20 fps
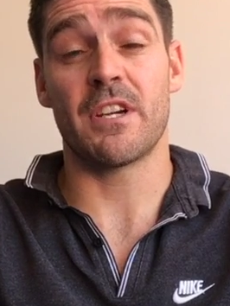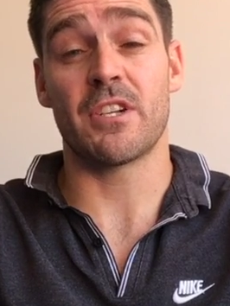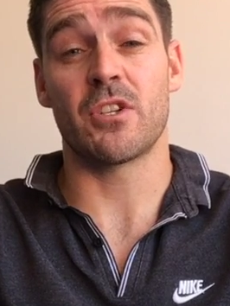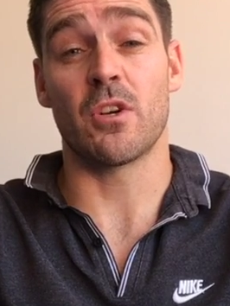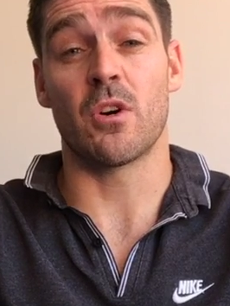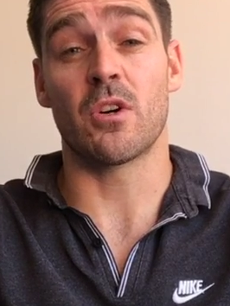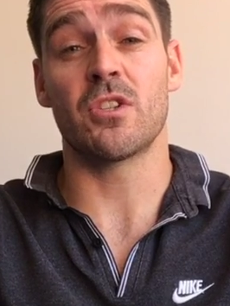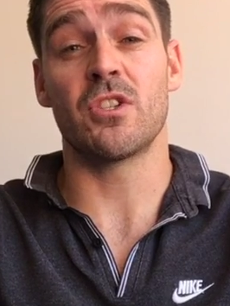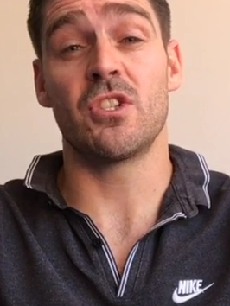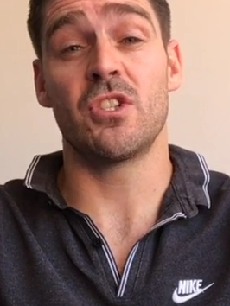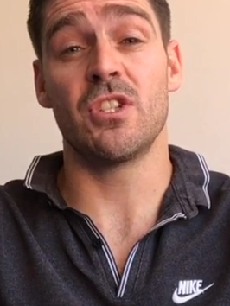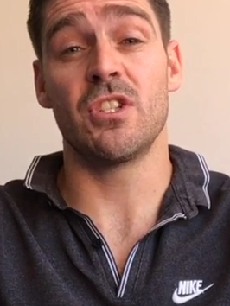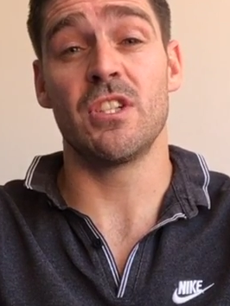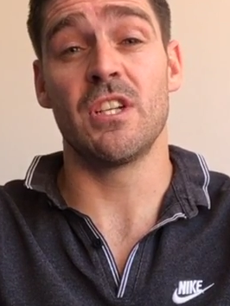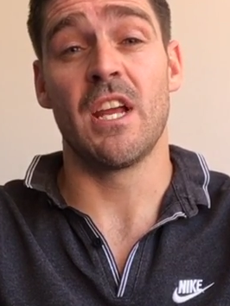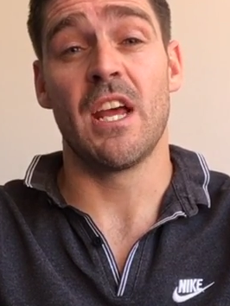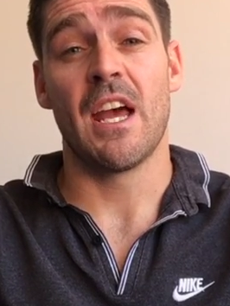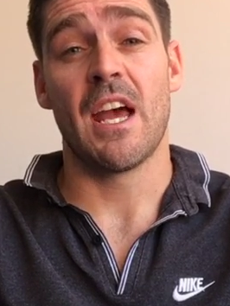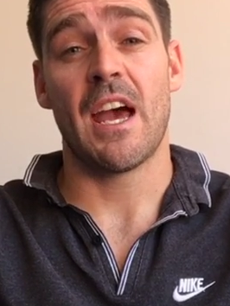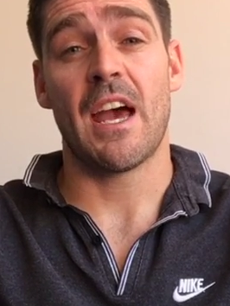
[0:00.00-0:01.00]

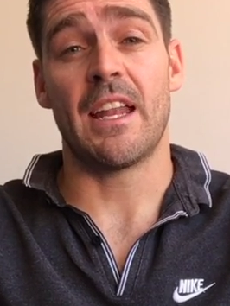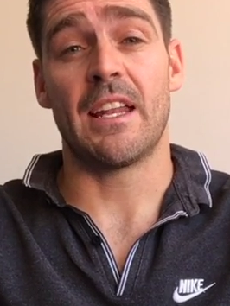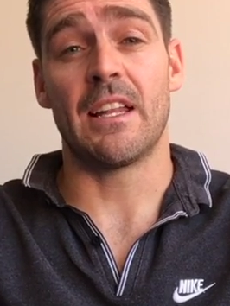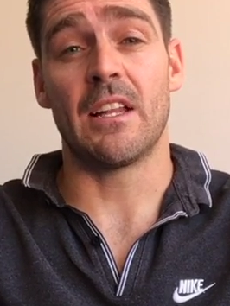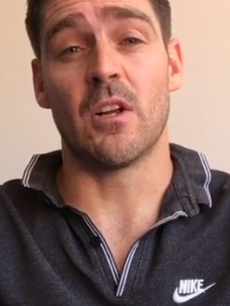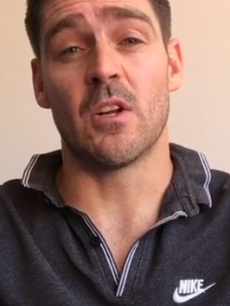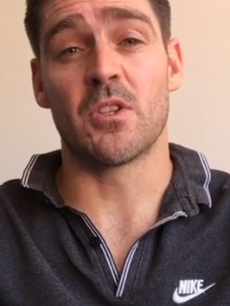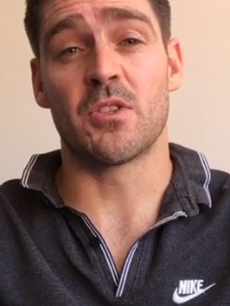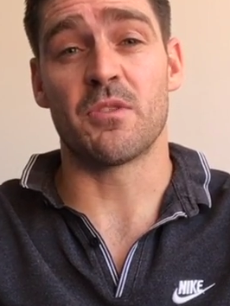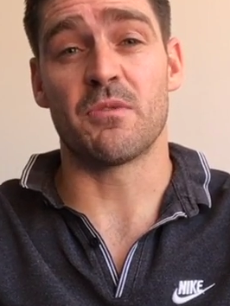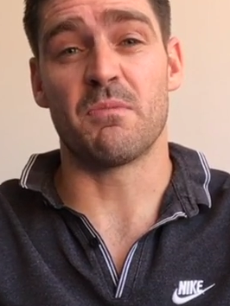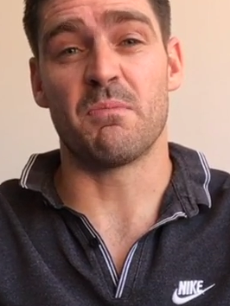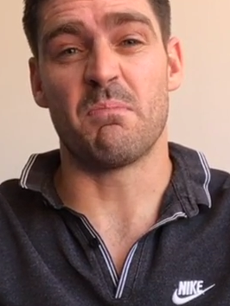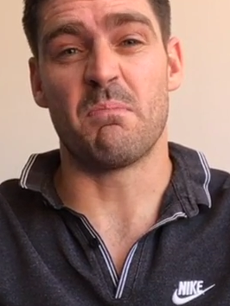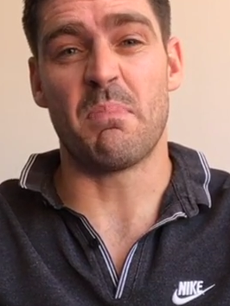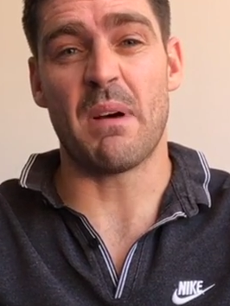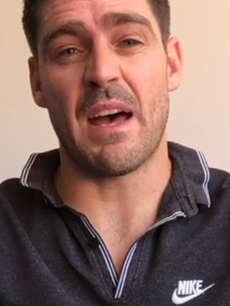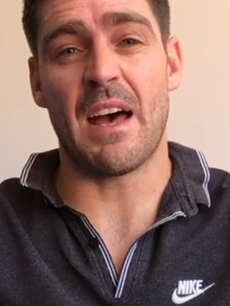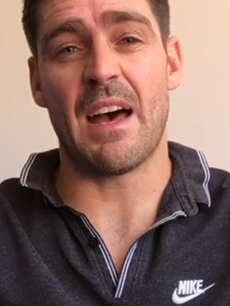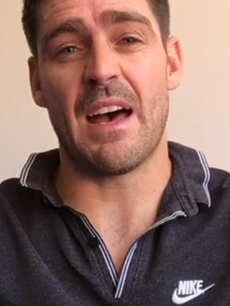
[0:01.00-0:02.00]
oxygen and lots of
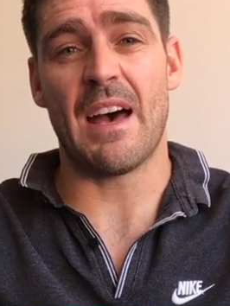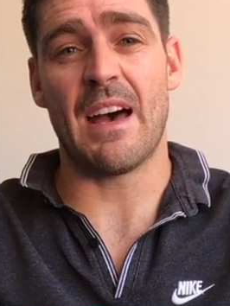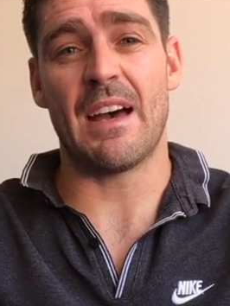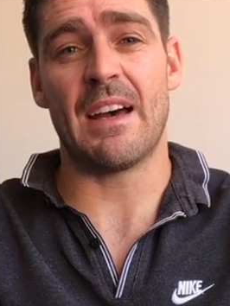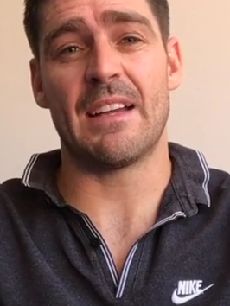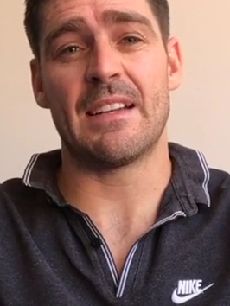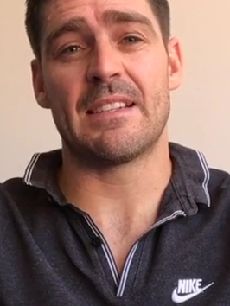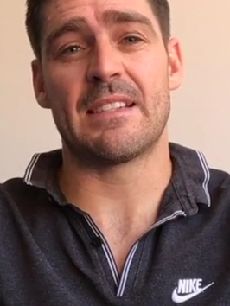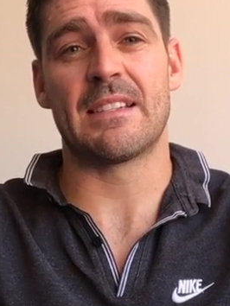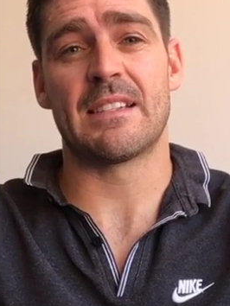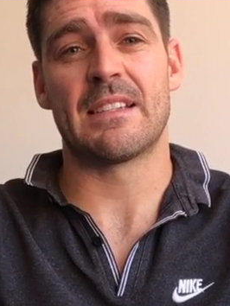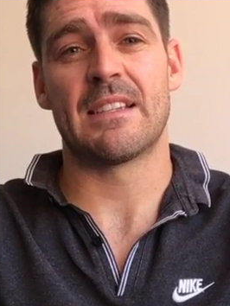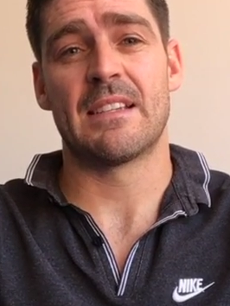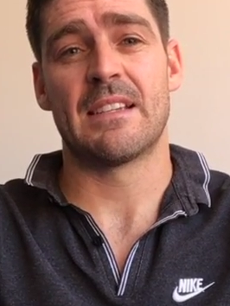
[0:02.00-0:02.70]
bad